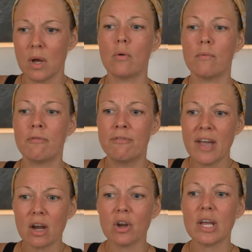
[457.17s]

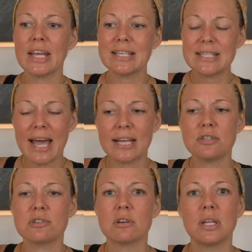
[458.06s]
very
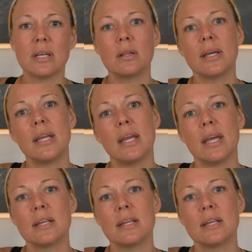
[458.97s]
intentionally leaning